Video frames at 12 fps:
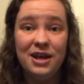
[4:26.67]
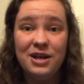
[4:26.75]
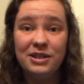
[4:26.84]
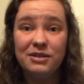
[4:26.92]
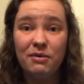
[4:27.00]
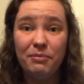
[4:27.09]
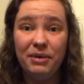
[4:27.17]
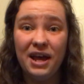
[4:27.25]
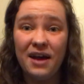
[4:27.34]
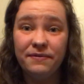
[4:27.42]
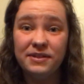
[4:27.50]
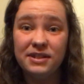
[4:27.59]
So when we
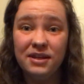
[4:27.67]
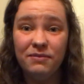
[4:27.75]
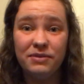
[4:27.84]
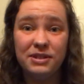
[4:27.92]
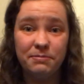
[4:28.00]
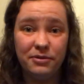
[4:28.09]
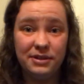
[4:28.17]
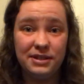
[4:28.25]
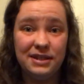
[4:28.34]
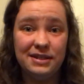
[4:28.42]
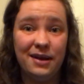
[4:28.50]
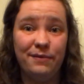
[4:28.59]
have seen
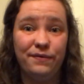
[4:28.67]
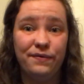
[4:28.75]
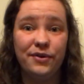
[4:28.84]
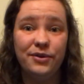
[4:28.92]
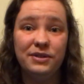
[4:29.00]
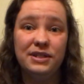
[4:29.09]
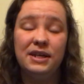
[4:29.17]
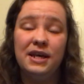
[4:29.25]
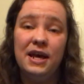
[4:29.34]
responses and fruit,